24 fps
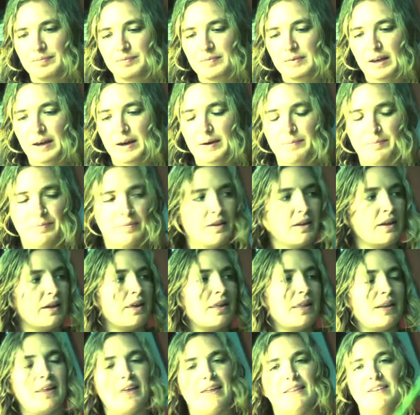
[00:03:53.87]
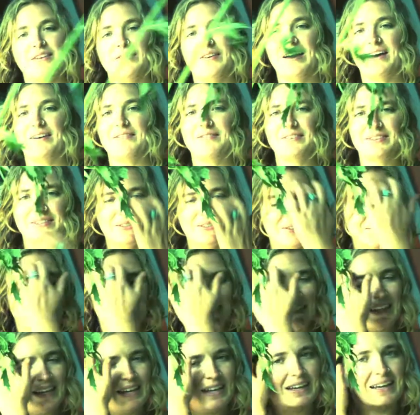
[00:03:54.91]
Okay, and then you have this whole
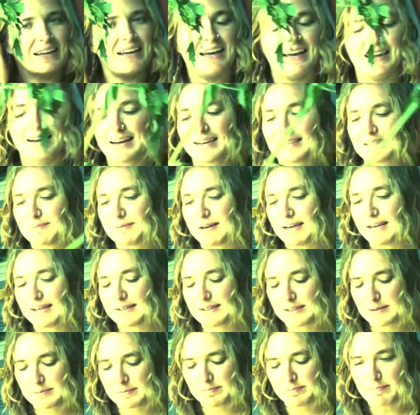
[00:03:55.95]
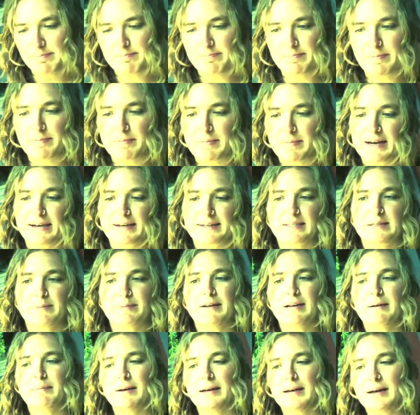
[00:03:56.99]
thing, and as my
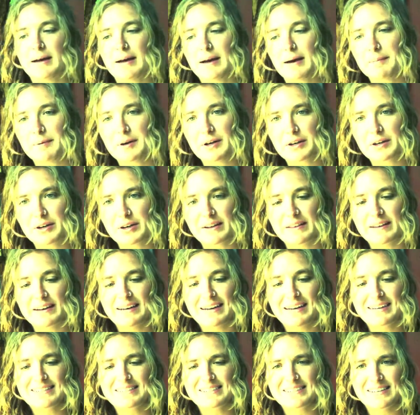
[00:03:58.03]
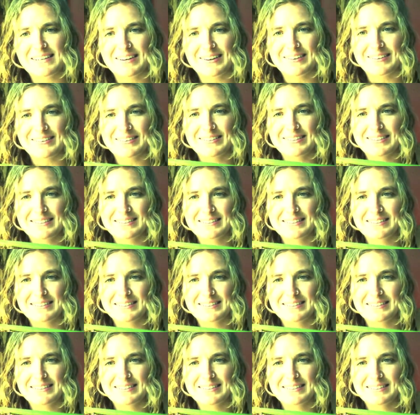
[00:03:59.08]
experiment, I'm going to go to the next node,